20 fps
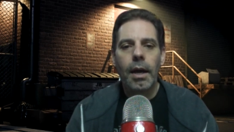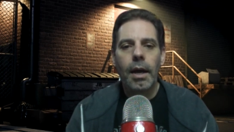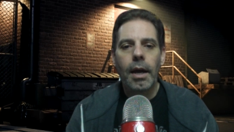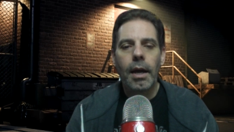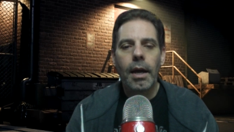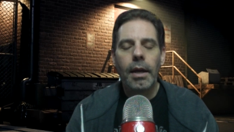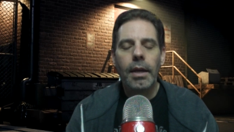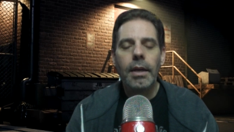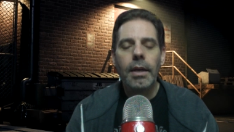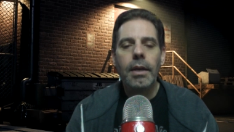
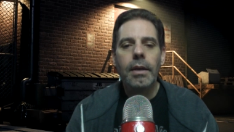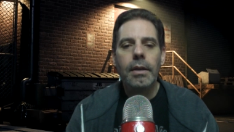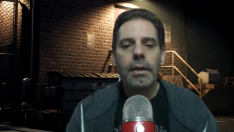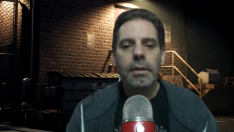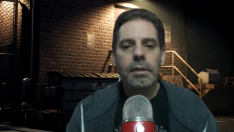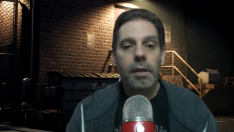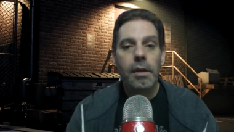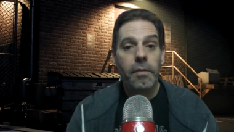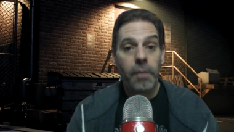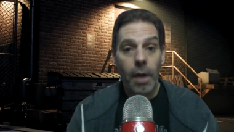he is,
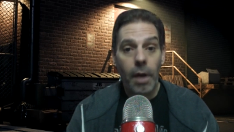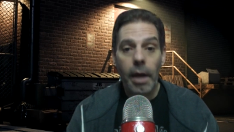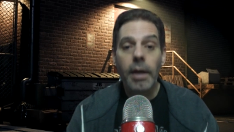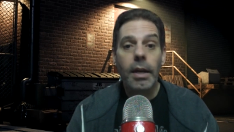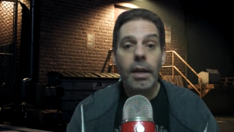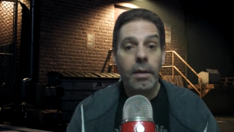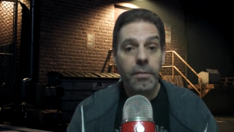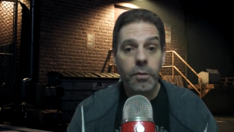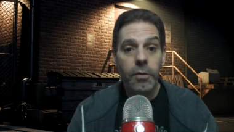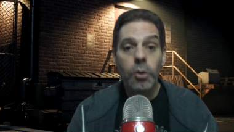
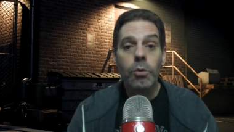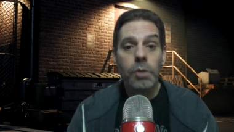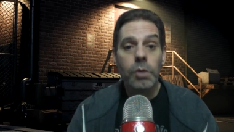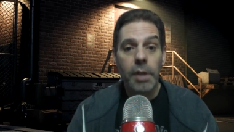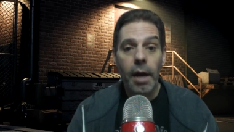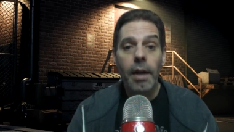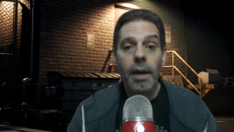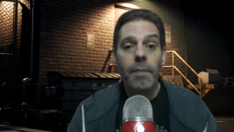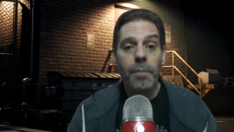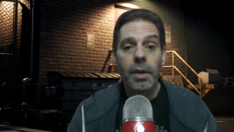if you
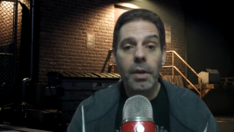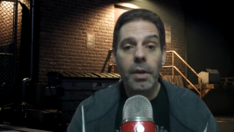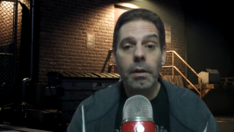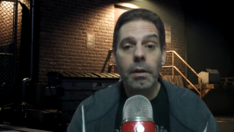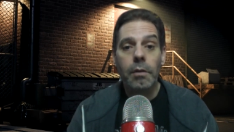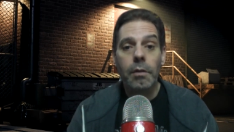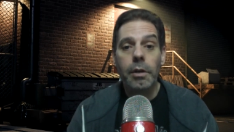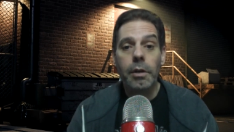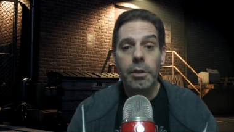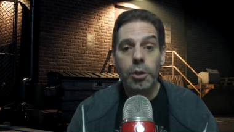type in
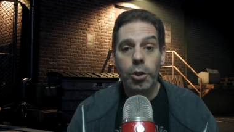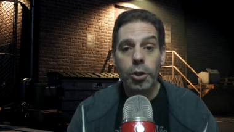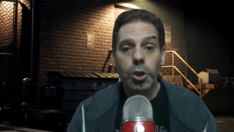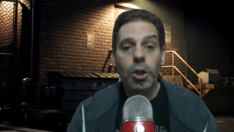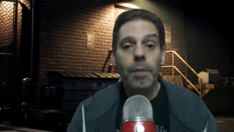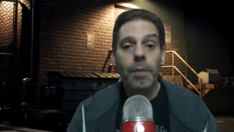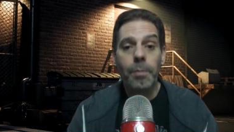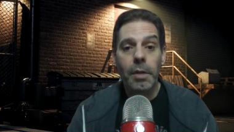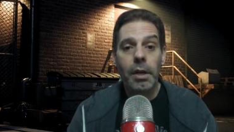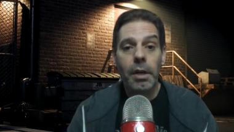Chris
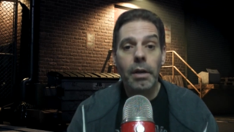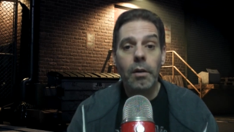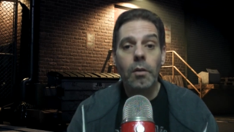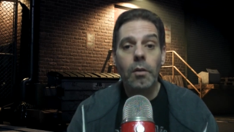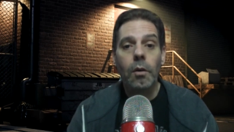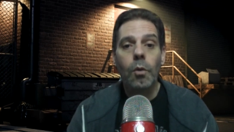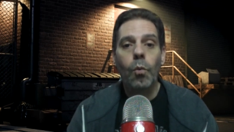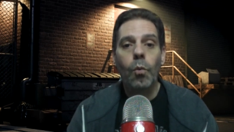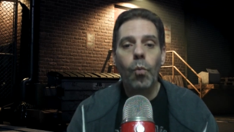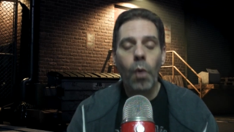Chibnall,
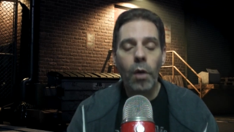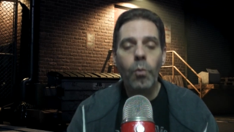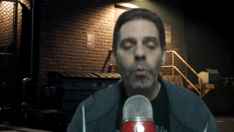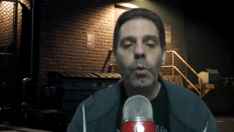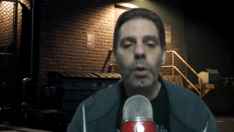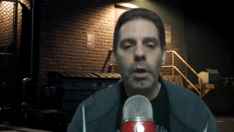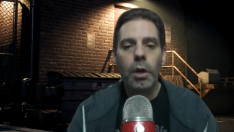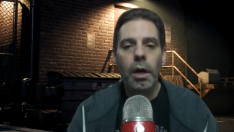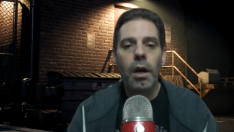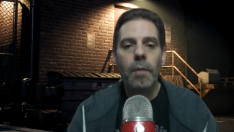what
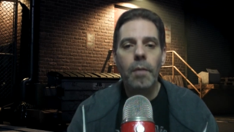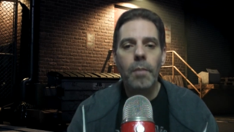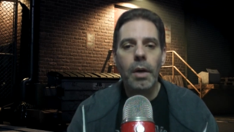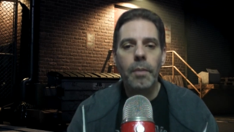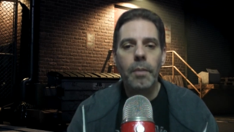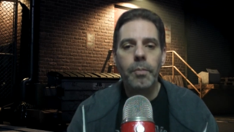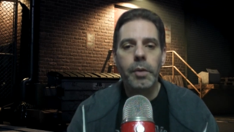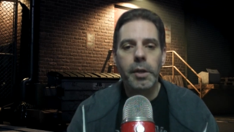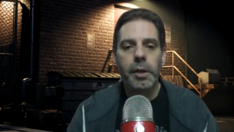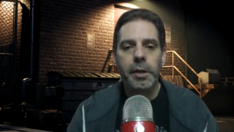will come
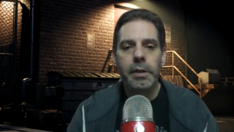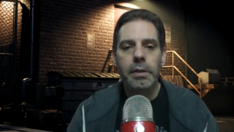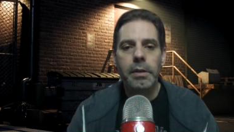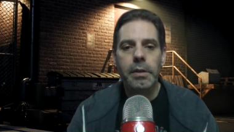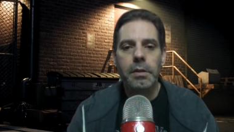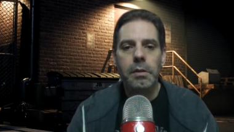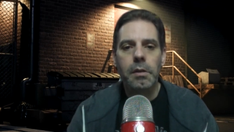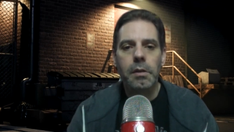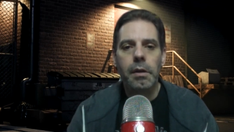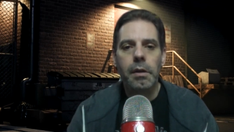up
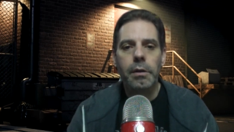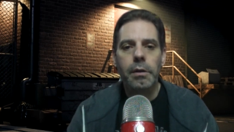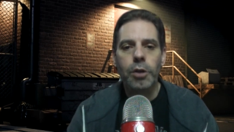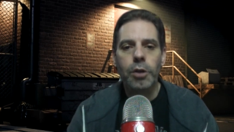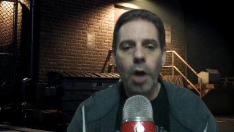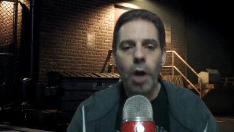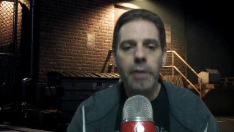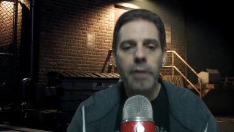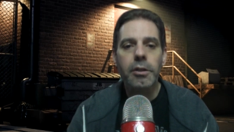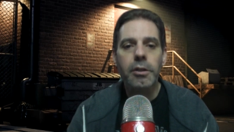is
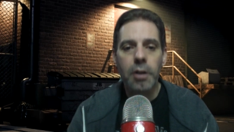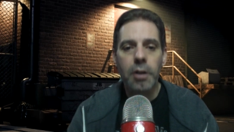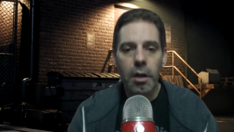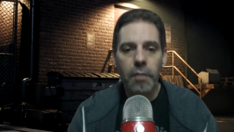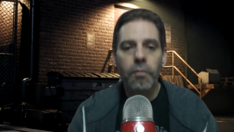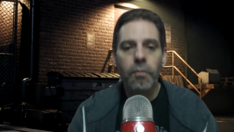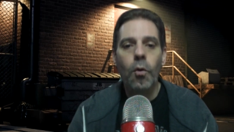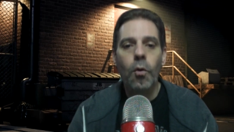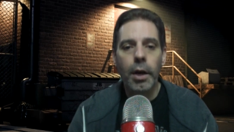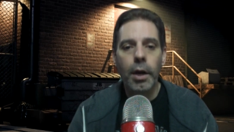Dr.
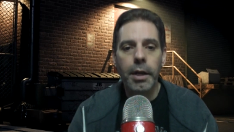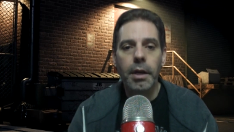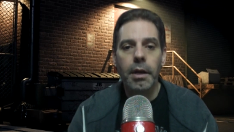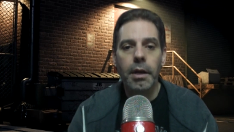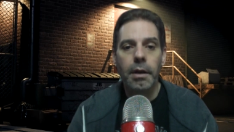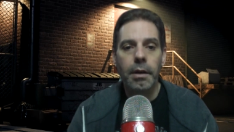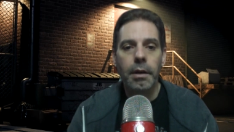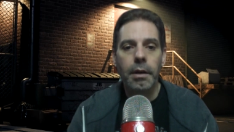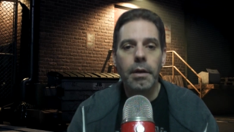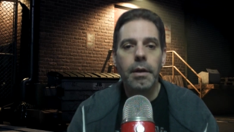
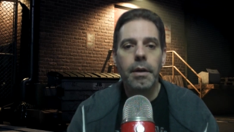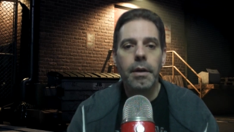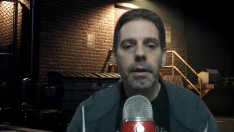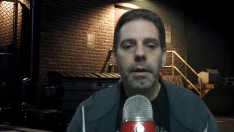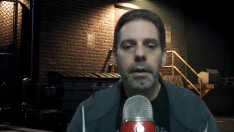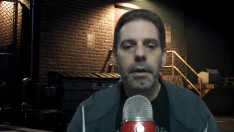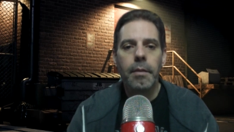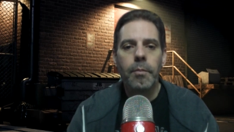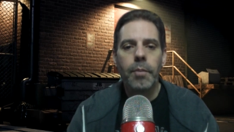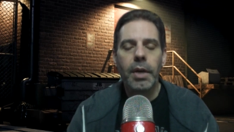Kevorkian,
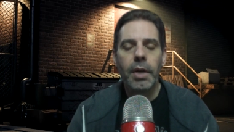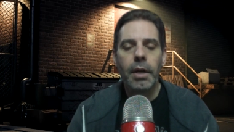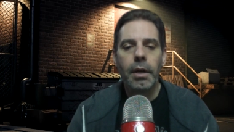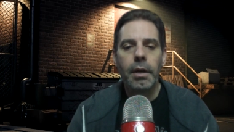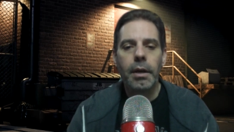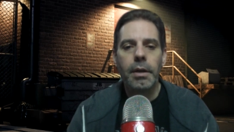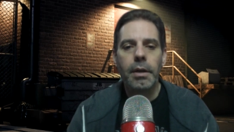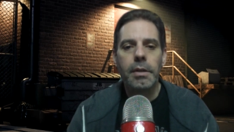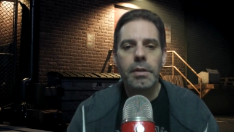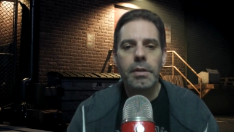
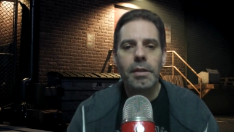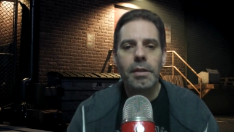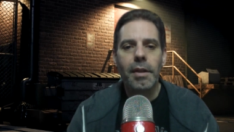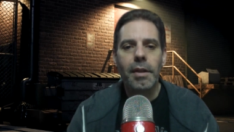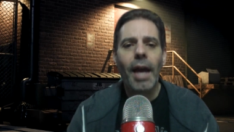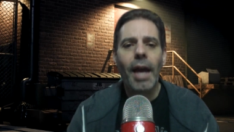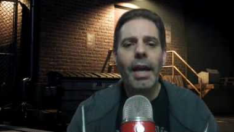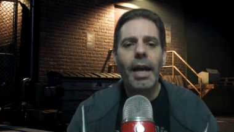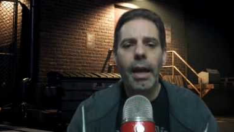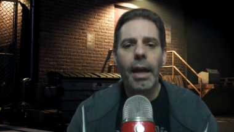because
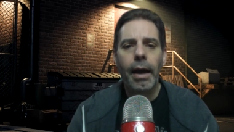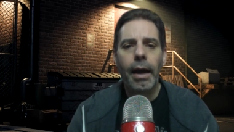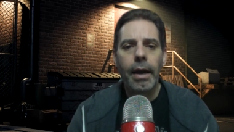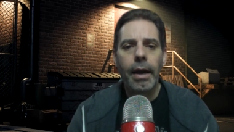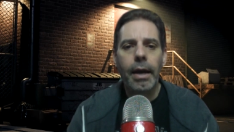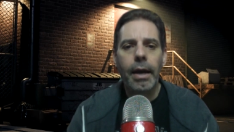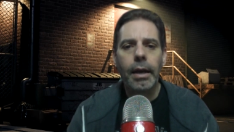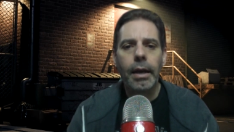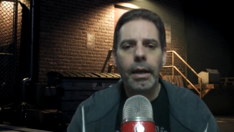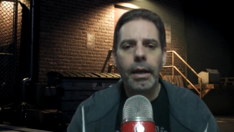that
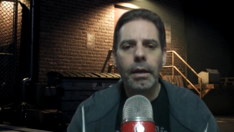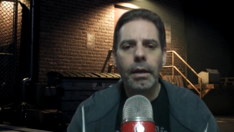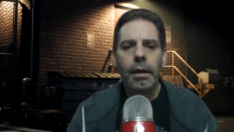guy,